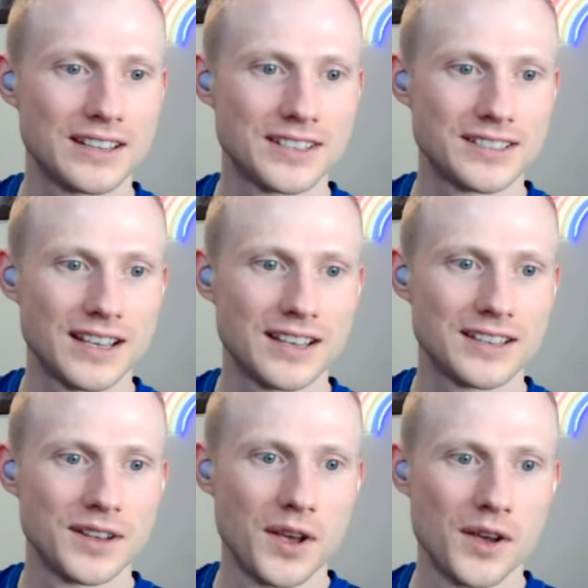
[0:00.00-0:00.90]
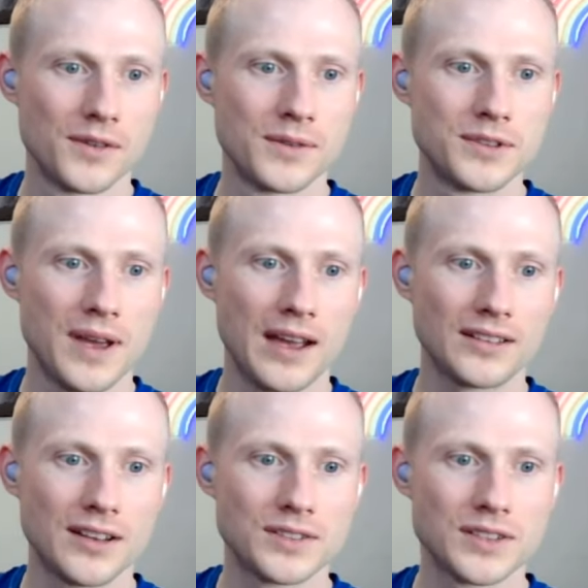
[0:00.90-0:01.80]
She says, when you act
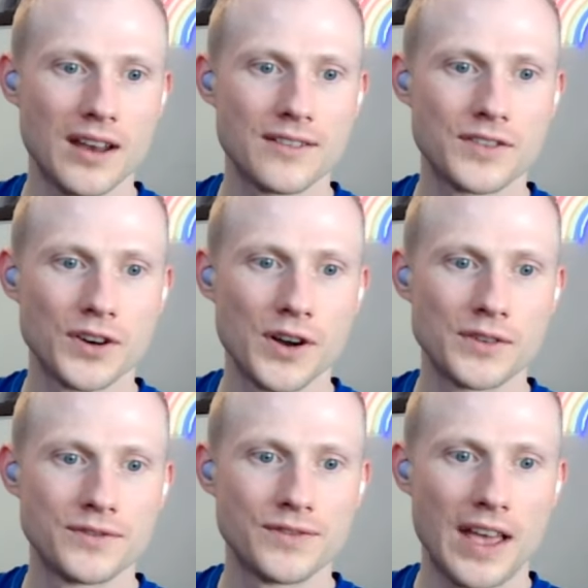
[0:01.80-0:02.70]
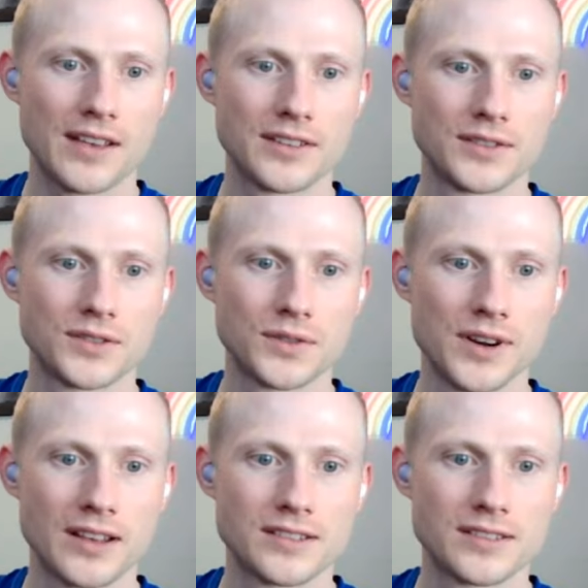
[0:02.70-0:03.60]
outside of your own values
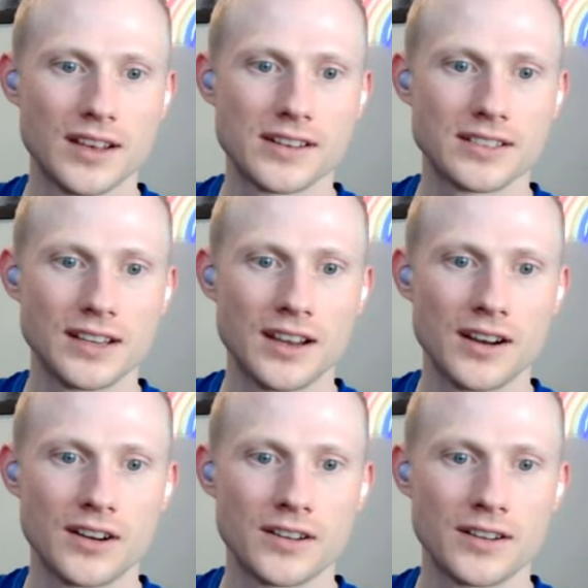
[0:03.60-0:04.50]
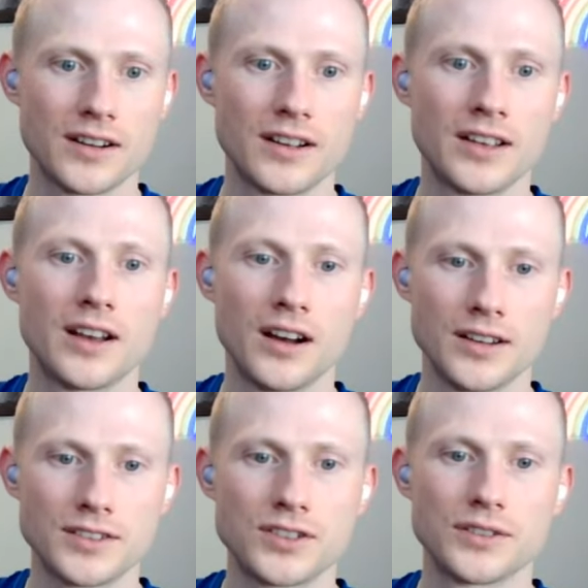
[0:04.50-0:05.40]
and such, it
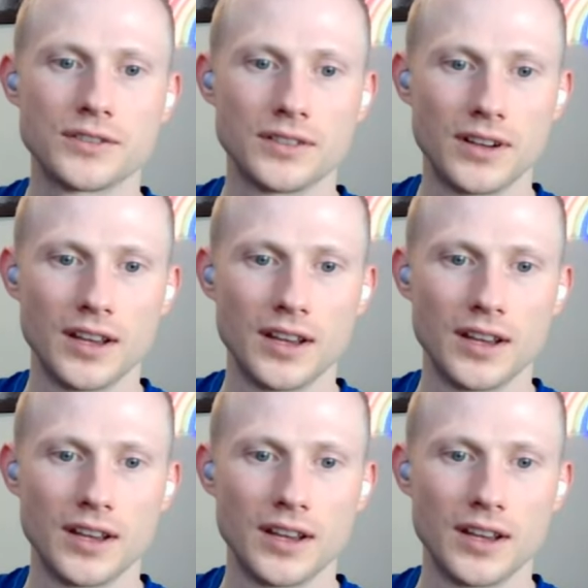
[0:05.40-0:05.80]
haunts you